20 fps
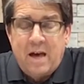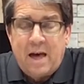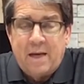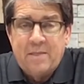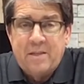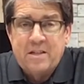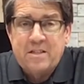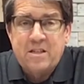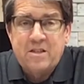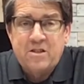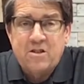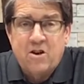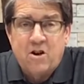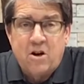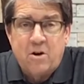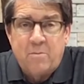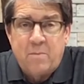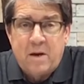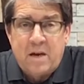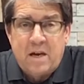And this is
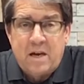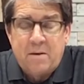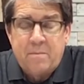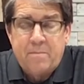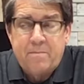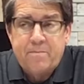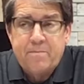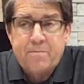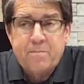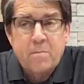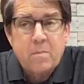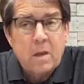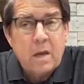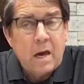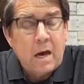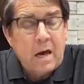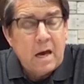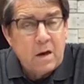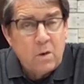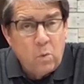going to be
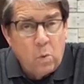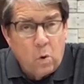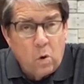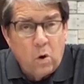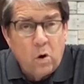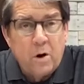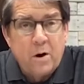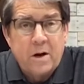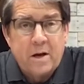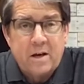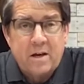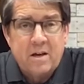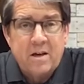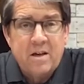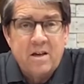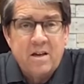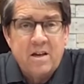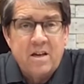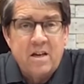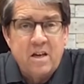a warning,
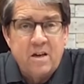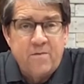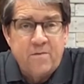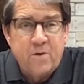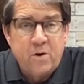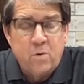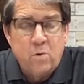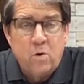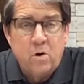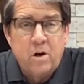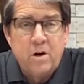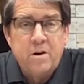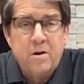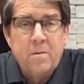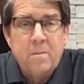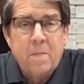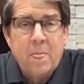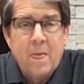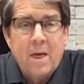if you would,